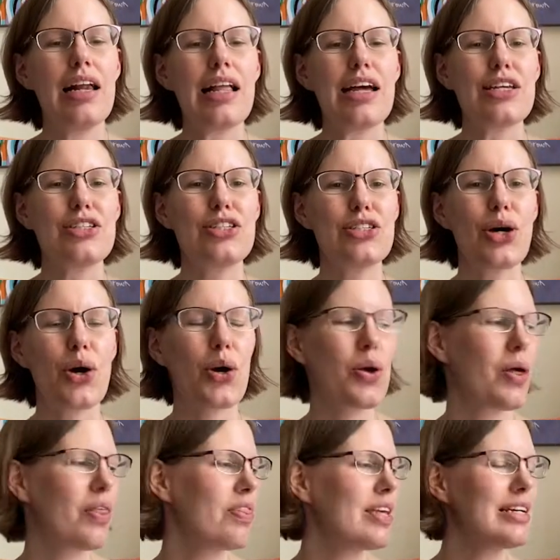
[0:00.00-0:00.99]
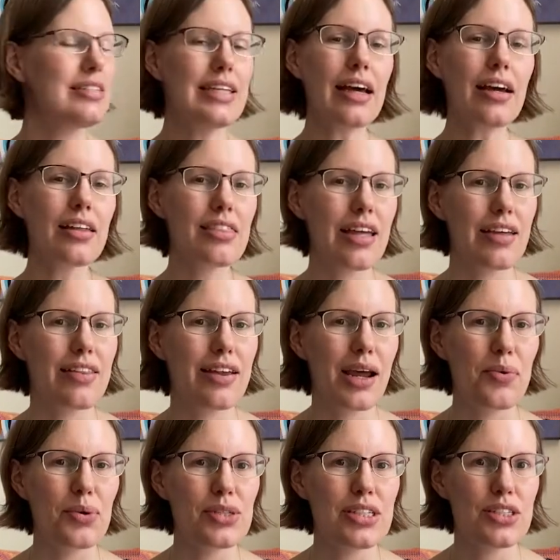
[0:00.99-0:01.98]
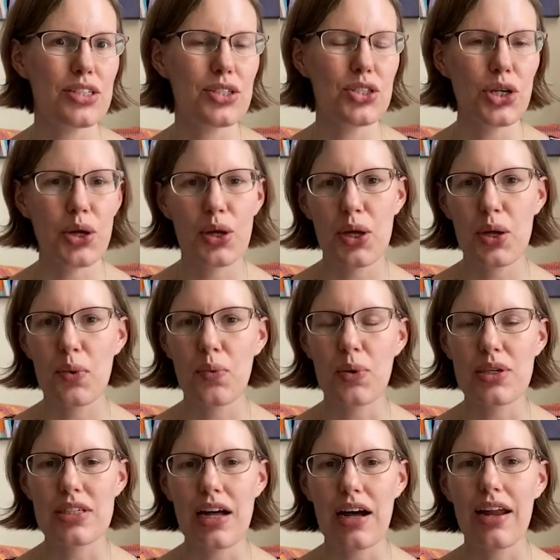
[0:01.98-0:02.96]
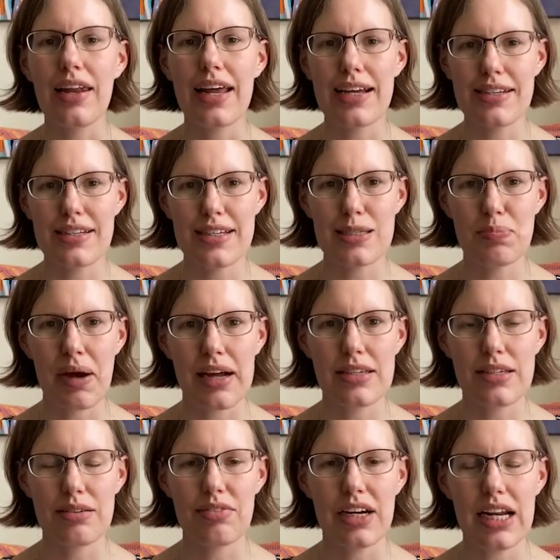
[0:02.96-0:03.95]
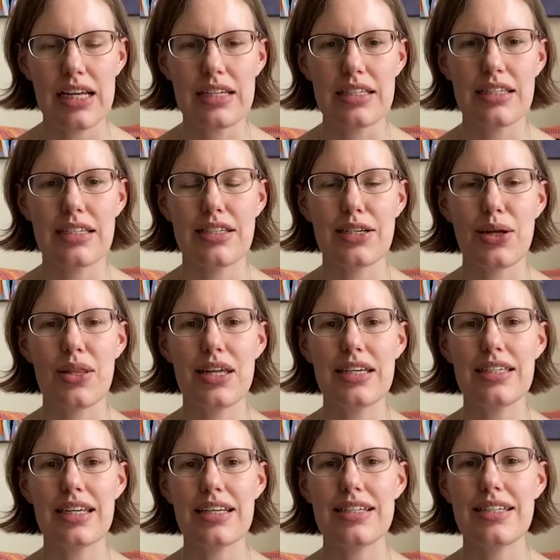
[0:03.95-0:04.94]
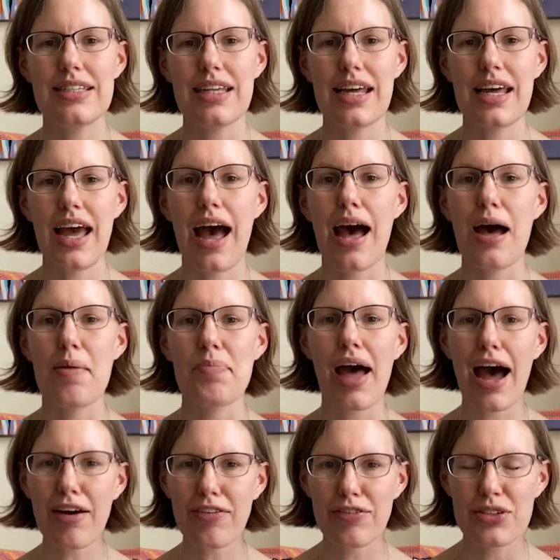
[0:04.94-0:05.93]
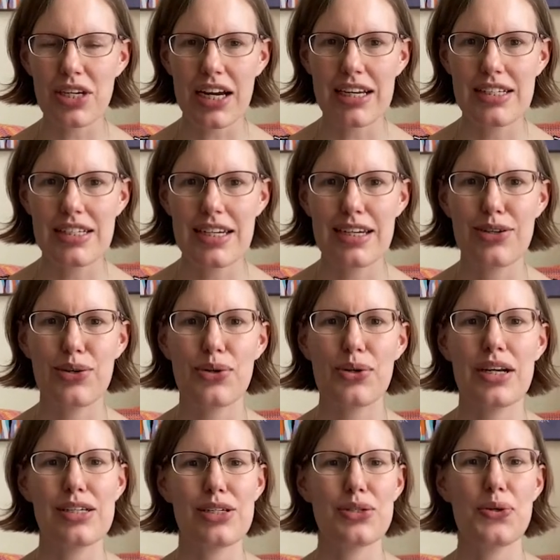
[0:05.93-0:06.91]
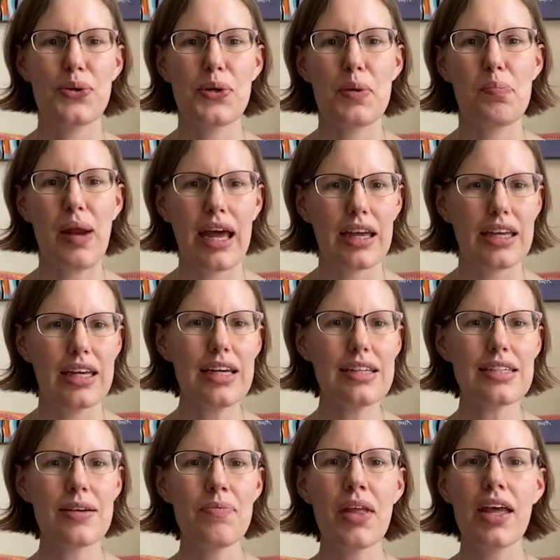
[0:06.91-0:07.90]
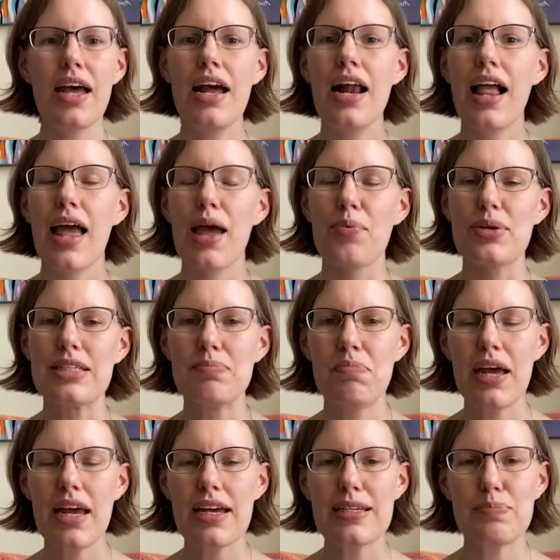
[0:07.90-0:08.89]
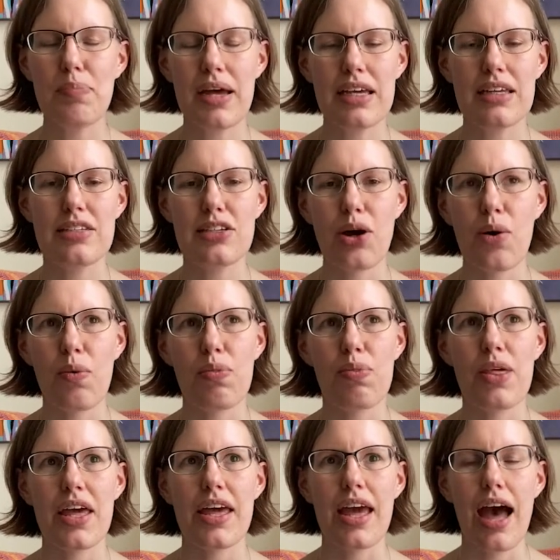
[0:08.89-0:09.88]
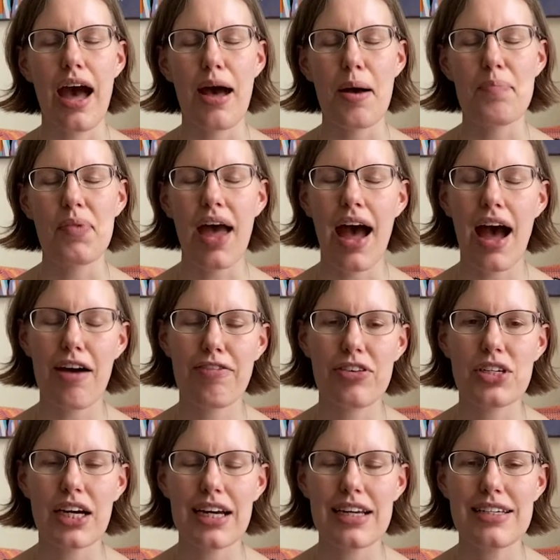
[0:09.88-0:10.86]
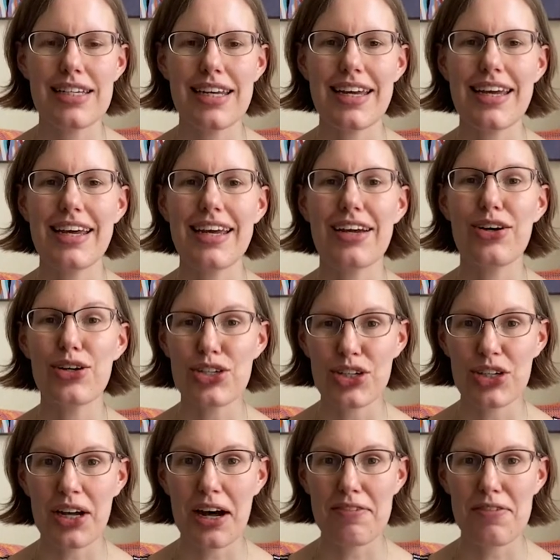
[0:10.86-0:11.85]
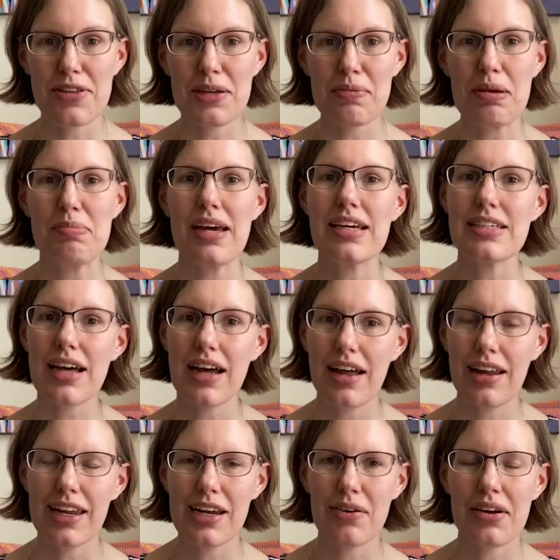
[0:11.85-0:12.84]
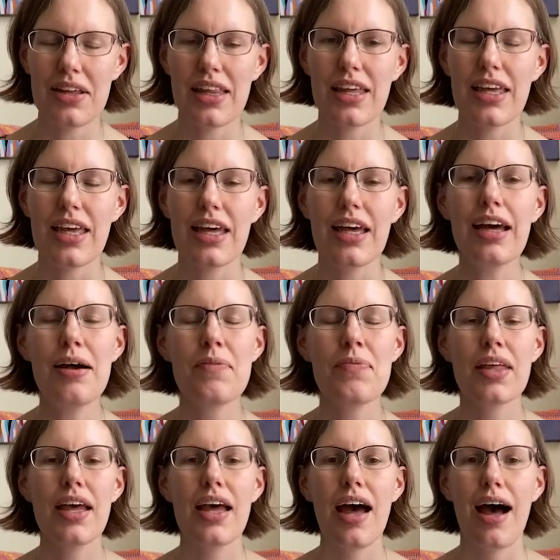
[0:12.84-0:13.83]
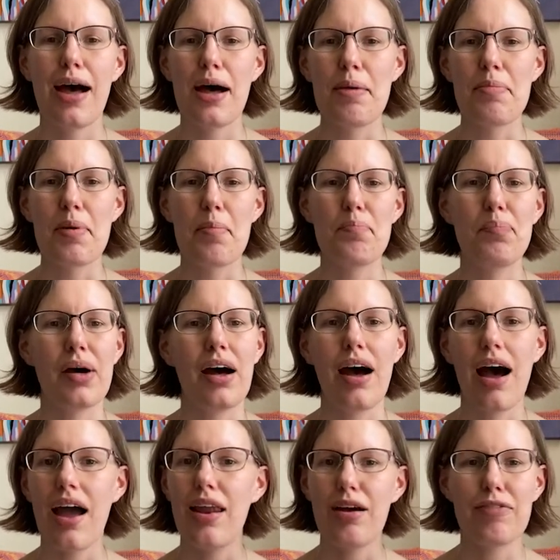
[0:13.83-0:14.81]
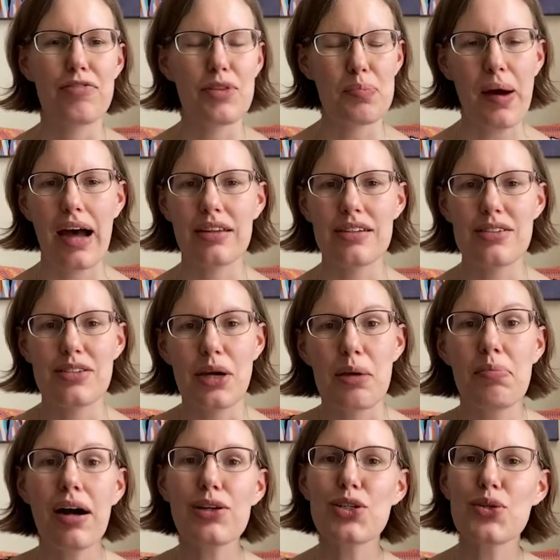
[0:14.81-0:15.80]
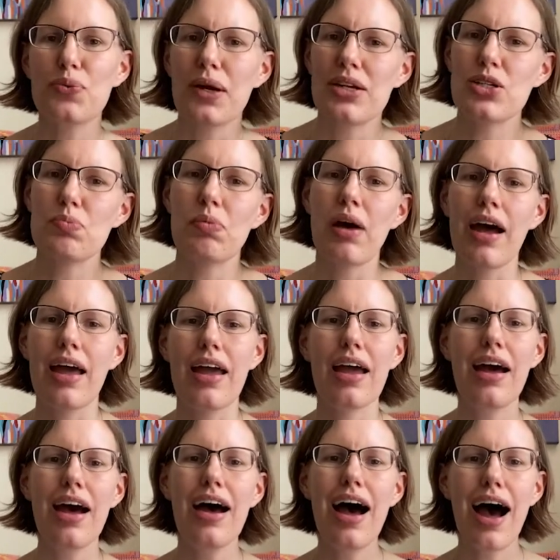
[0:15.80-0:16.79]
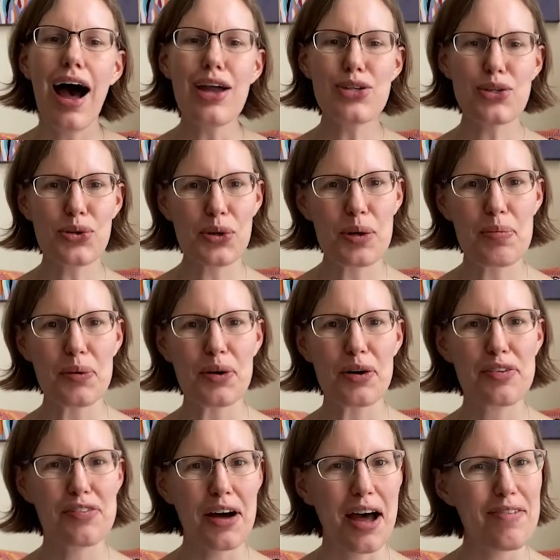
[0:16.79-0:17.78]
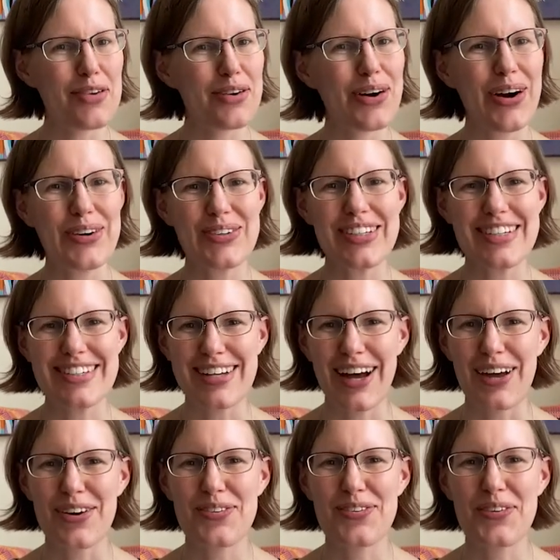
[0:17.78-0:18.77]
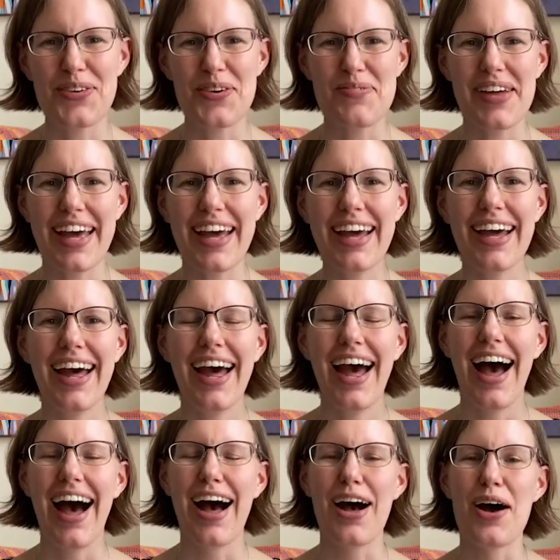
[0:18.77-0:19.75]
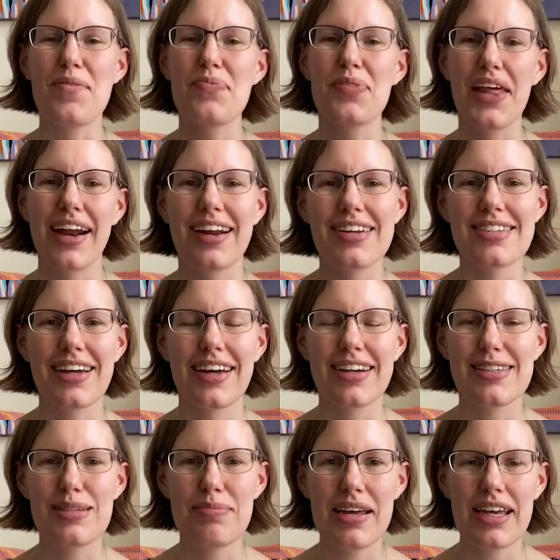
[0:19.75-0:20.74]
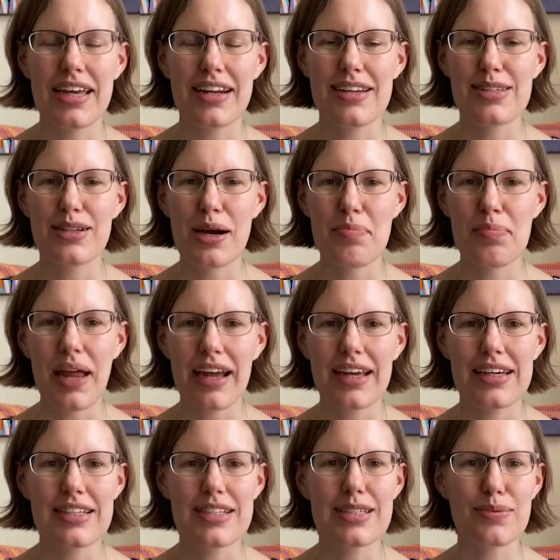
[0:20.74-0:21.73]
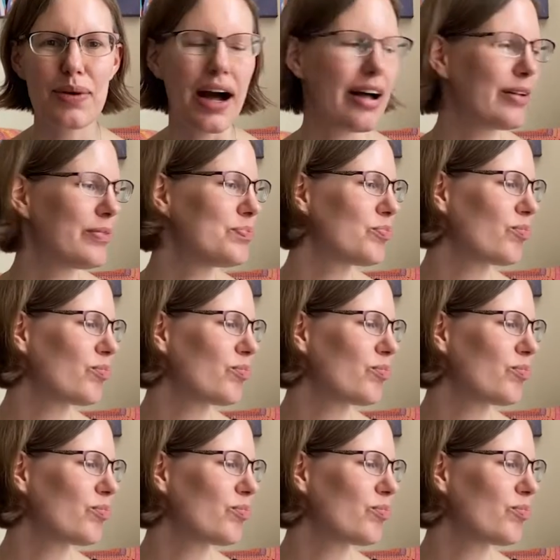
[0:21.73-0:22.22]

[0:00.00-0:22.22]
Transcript: So the second thing that I wanted to show you was our latest pattern release. So this is the Aphrodite corner to corner blanket. It was made based on the Aphrodite cushion cover that we made earlier in the year, but I loved the pattern so much, which my adorable 5-year-old designed for me, that I decided to make it into a blanket as well.